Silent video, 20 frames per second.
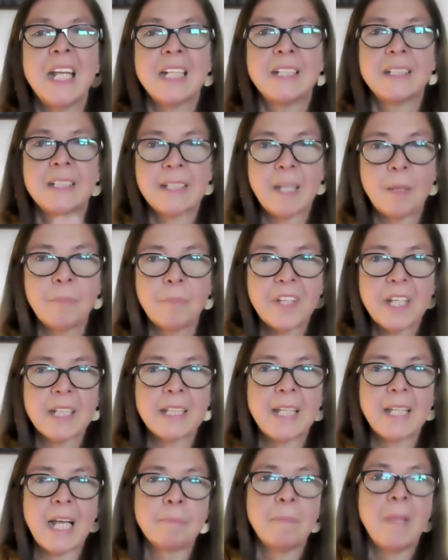it's something
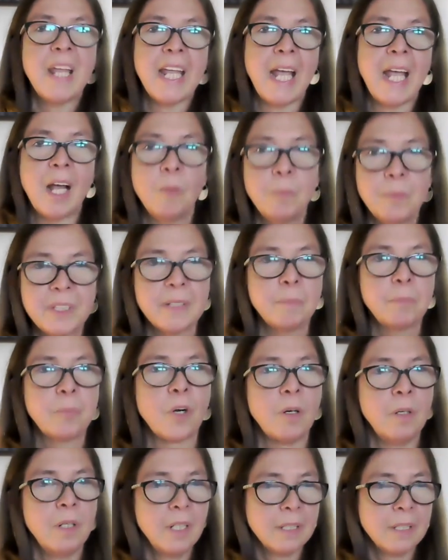that may help the,
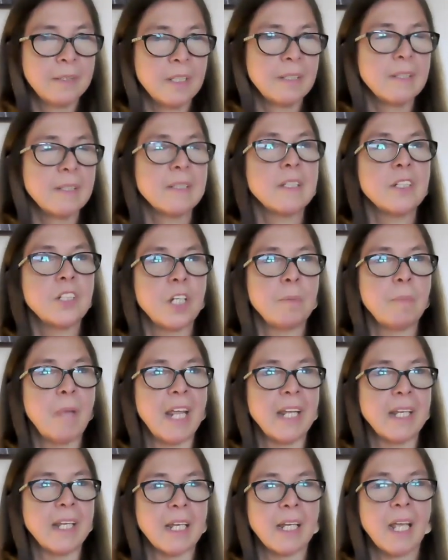the decision
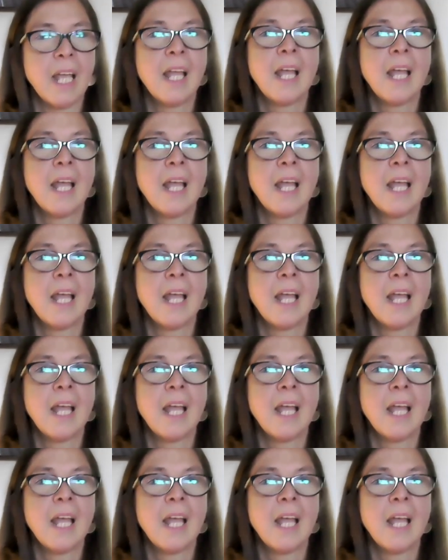making.